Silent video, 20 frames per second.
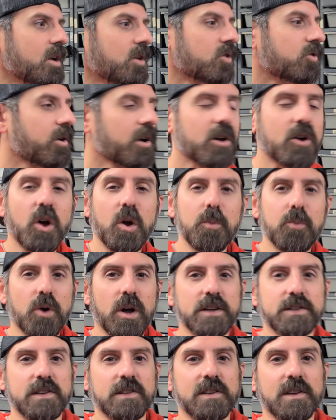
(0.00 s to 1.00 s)
Credit card
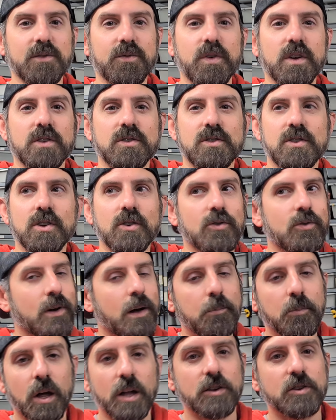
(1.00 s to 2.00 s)
processing fees too.
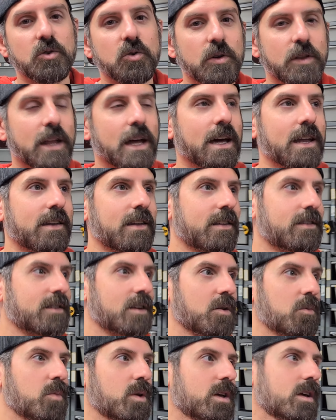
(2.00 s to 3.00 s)
I'm not doing that. That's
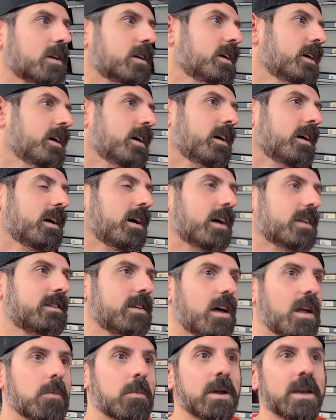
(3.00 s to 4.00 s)
going to be a
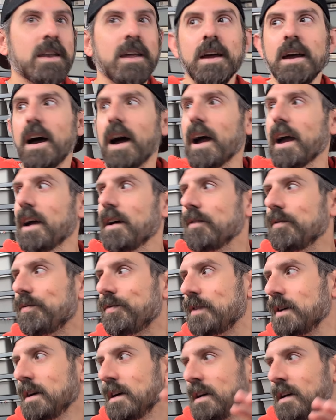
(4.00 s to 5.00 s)
ton. I mean, I
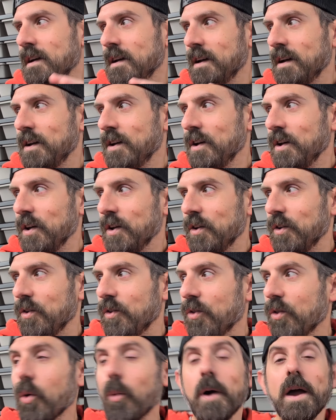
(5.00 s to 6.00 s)
have,
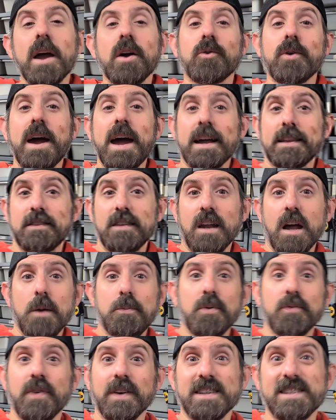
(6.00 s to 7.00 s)
the way I racked it
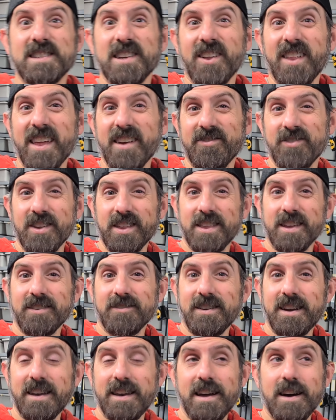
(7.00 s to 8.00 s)
up, if I sell everything
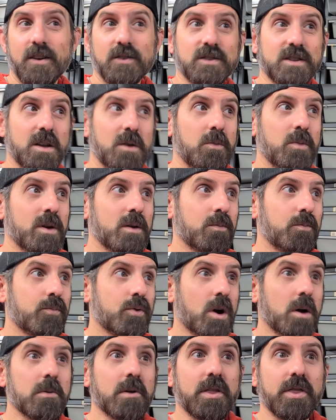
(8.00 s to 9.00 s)
right now, it's going to be
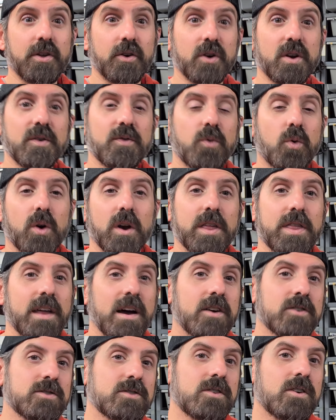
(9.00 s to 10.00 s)
probably
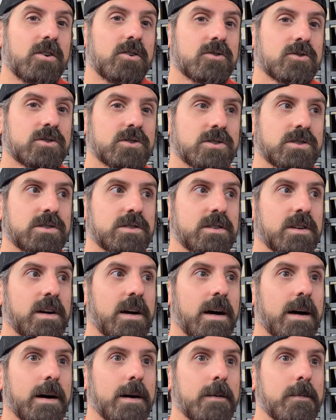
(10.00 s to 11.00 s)

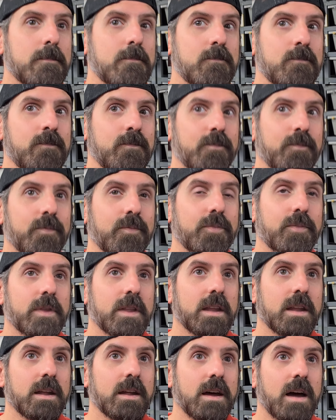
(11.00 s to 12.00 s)
$30,000-$40,000.
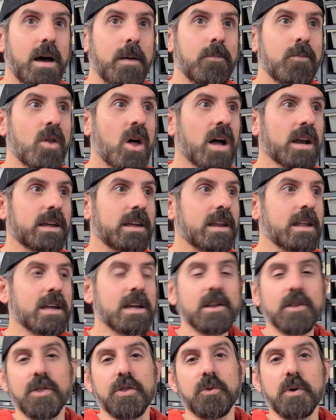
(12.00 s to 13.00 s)
I'm not going to
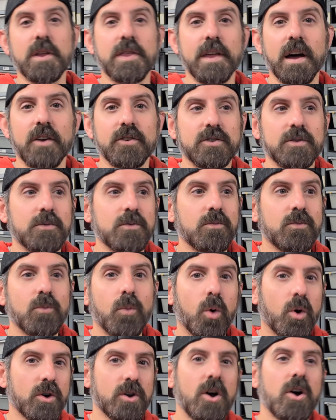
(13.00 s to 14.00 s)
eat $3,000
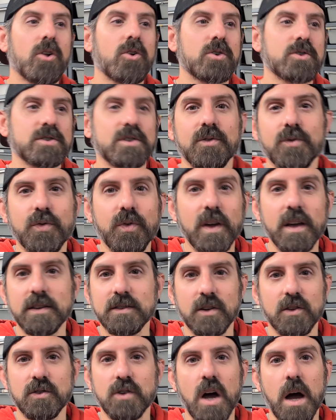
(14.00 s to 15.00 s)
more in fees
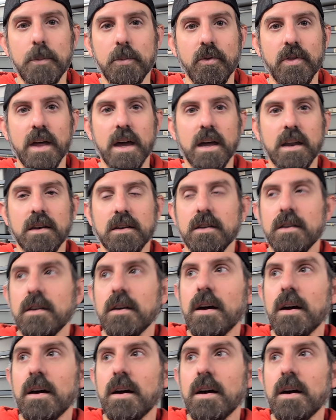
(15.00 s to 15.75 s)
on top of that,